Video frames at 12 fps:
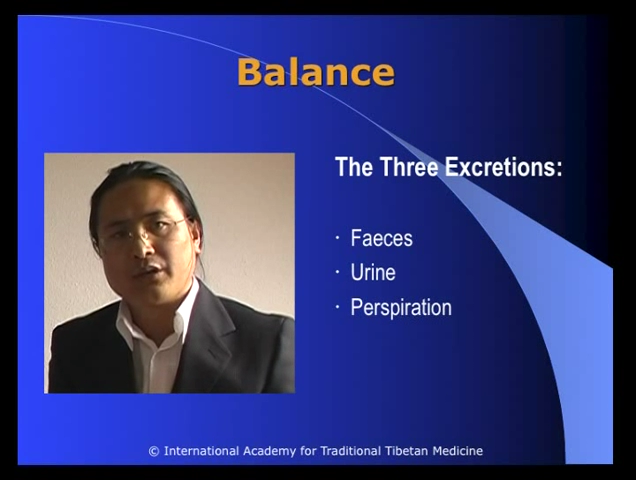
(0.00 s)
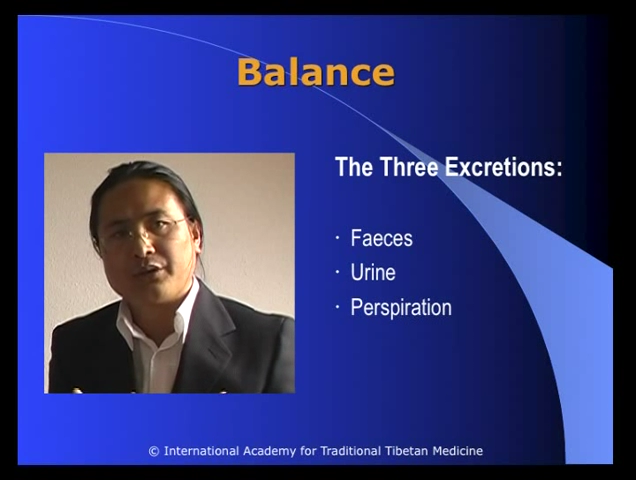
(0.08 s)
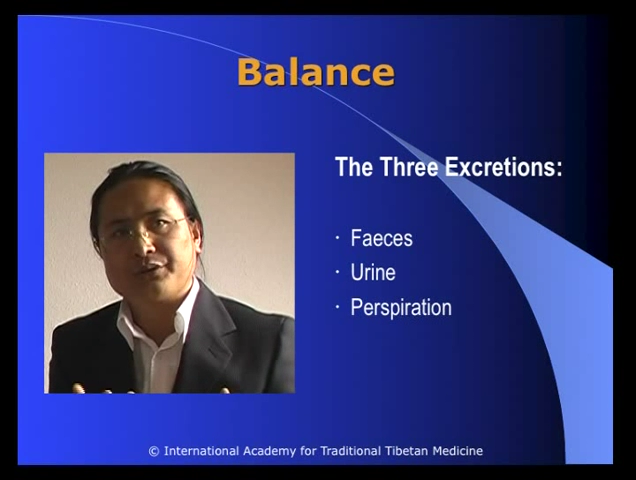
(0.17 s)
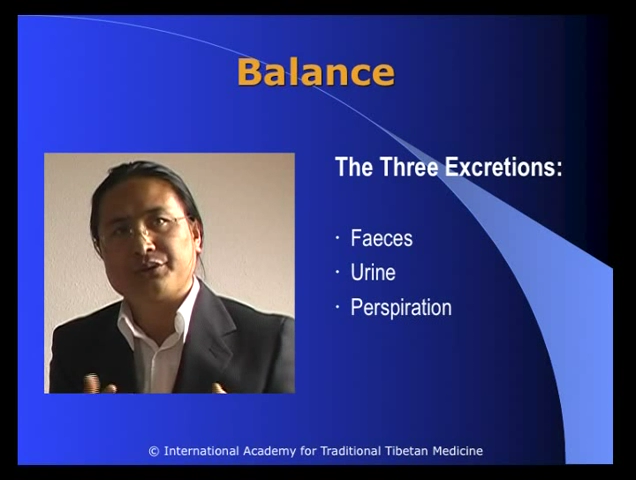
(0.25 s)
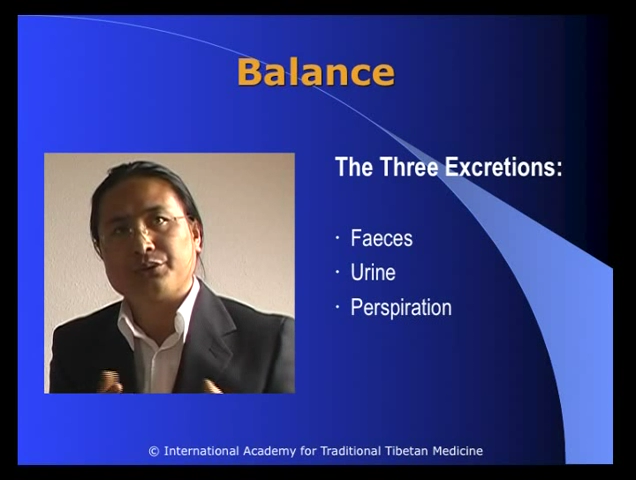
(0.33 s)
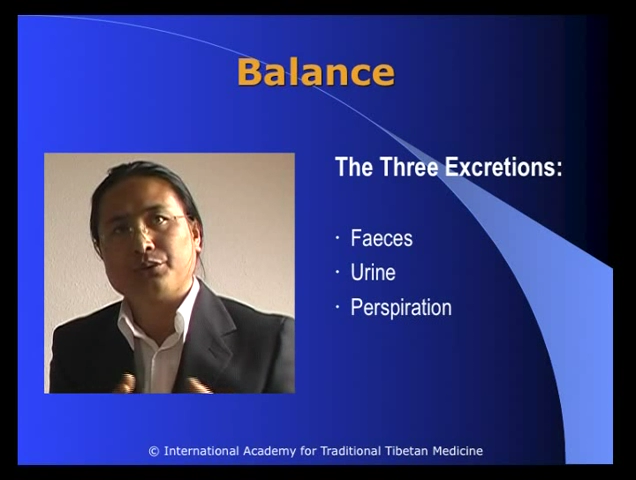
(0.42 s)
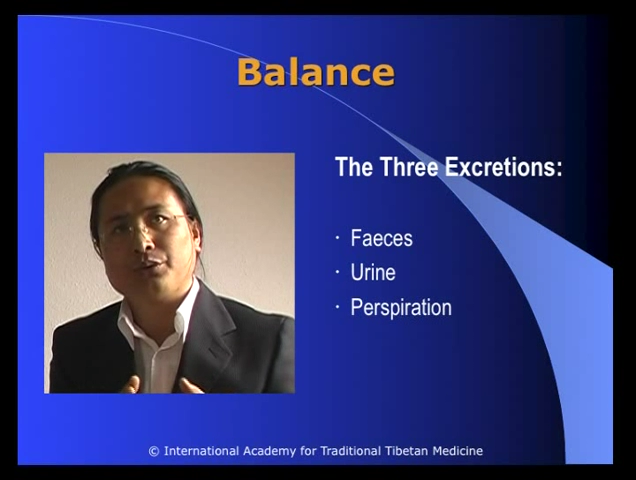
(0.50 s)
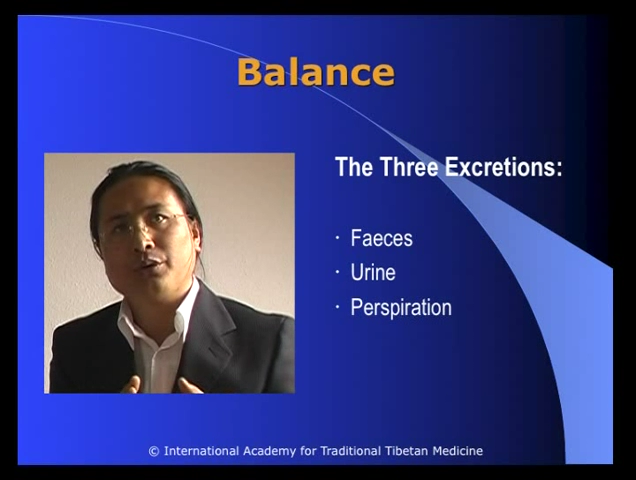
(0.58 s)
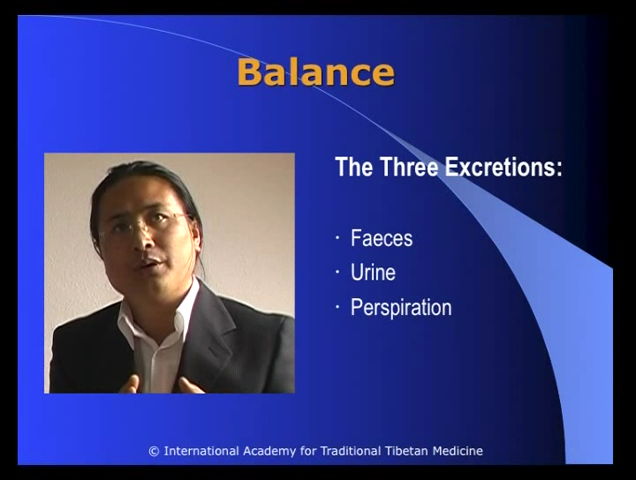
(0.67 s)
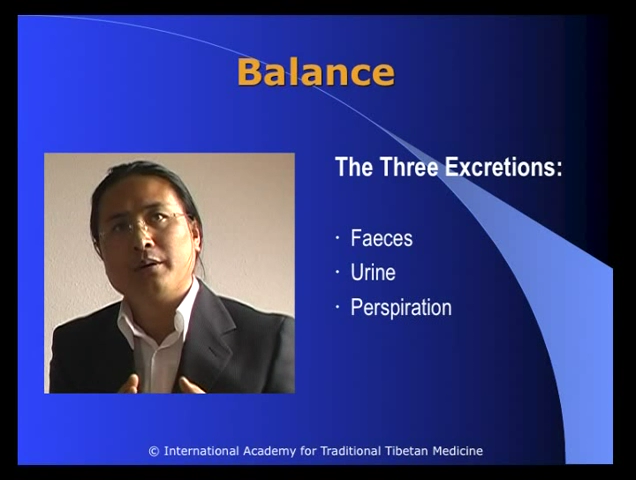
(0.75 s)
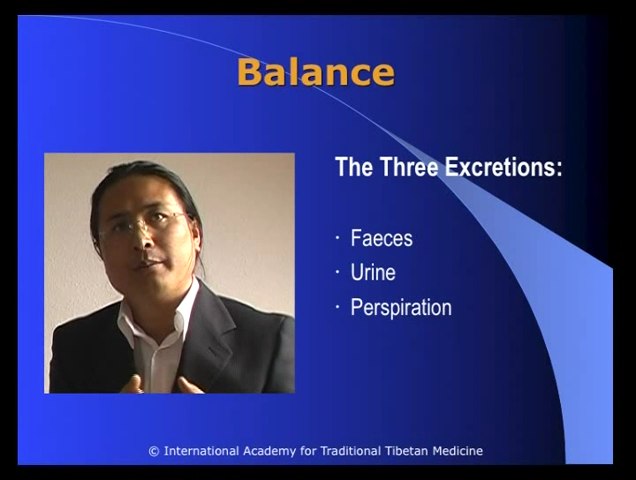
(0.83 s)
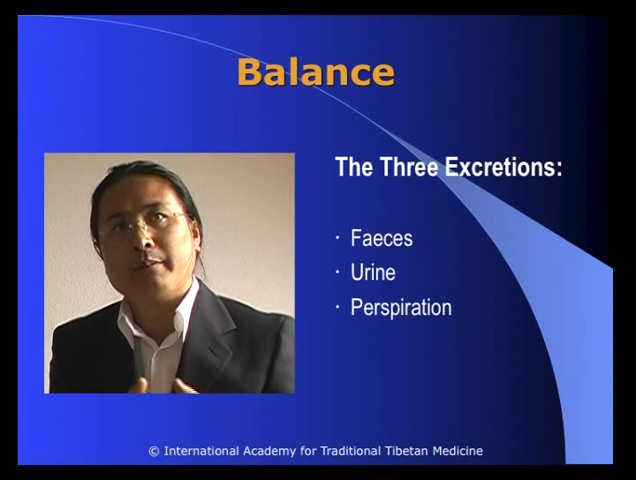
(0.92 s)
also
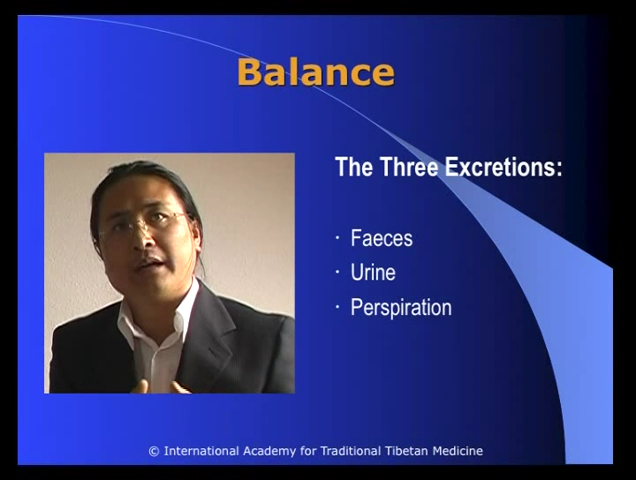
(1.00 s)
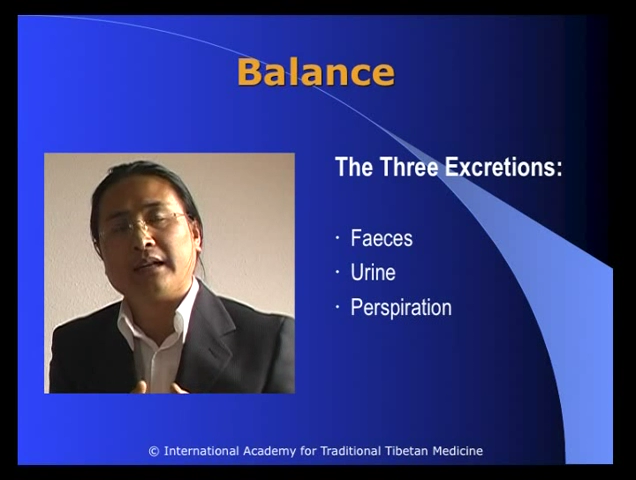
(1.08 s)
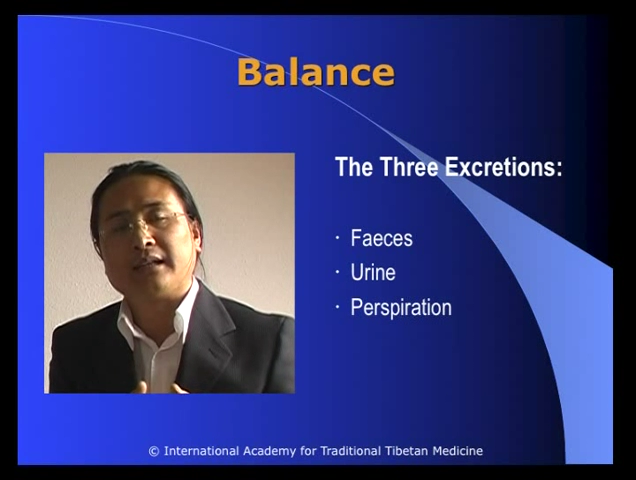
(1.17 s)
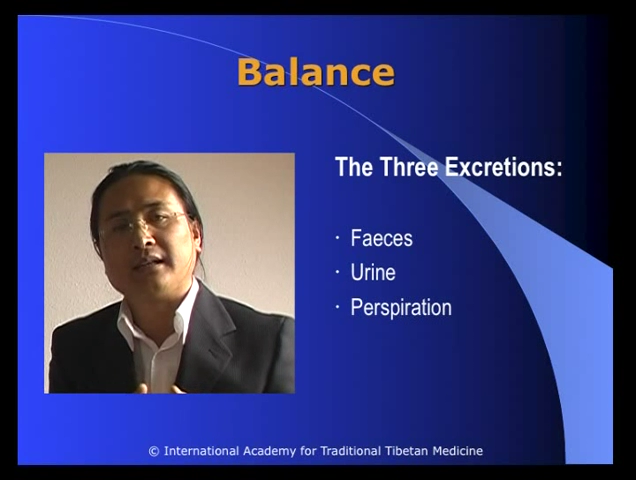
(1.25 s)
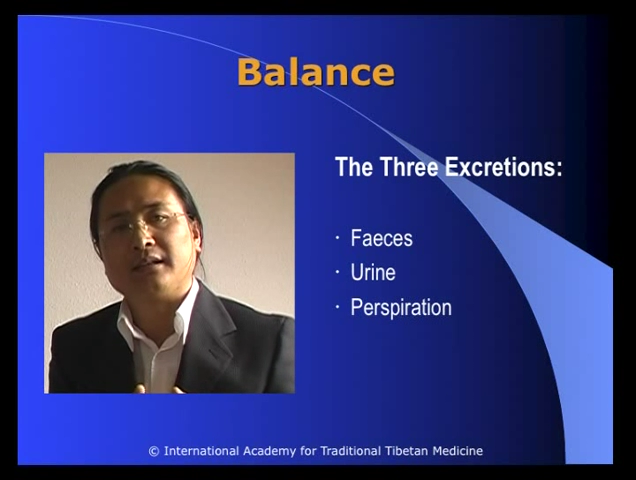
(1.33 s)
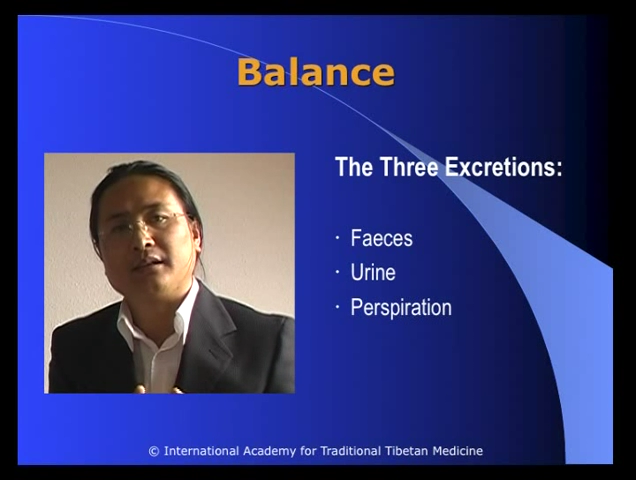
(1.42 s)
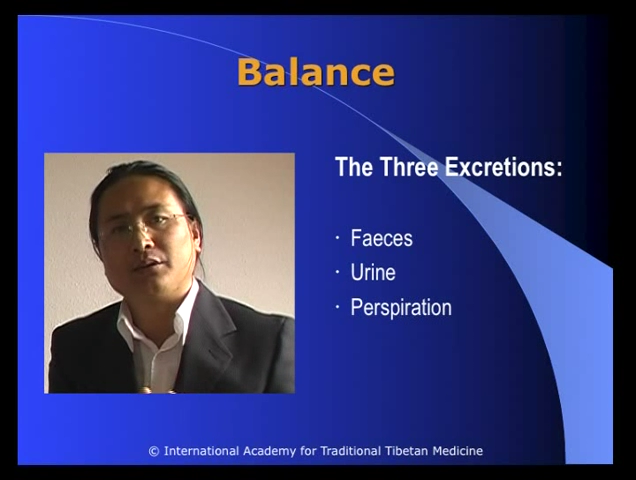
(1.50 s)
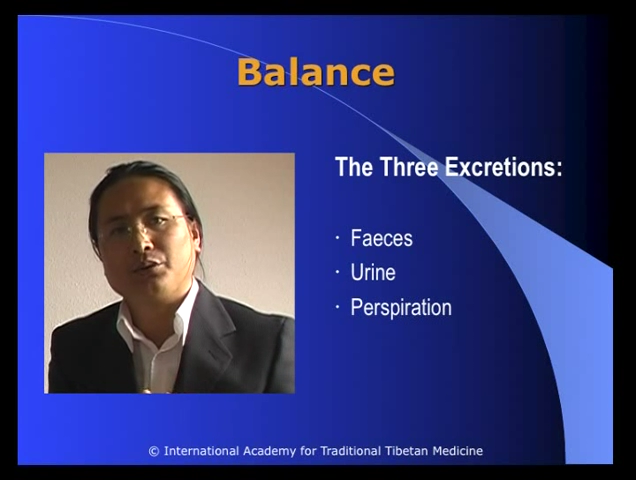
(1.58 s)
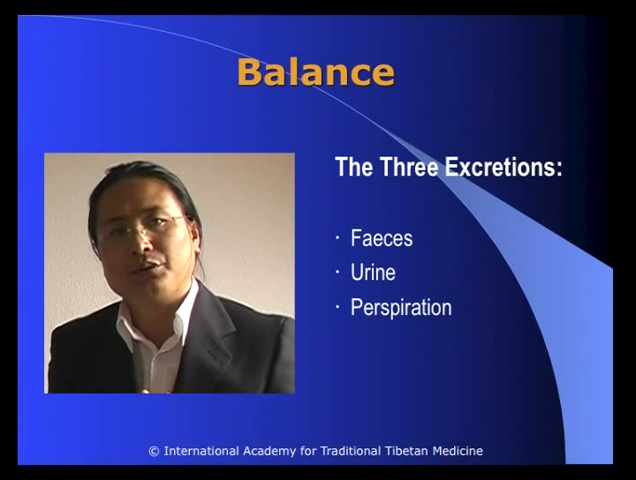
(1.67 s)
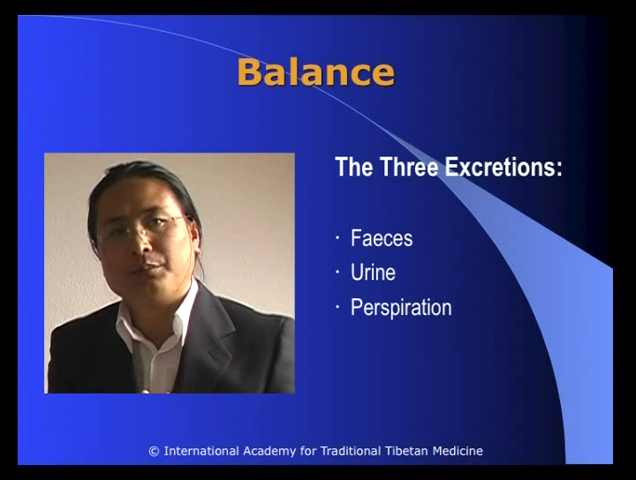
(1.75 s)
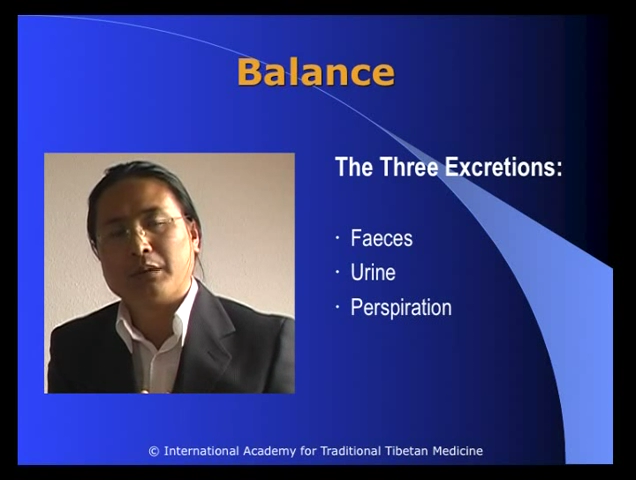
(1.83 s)
maintain the good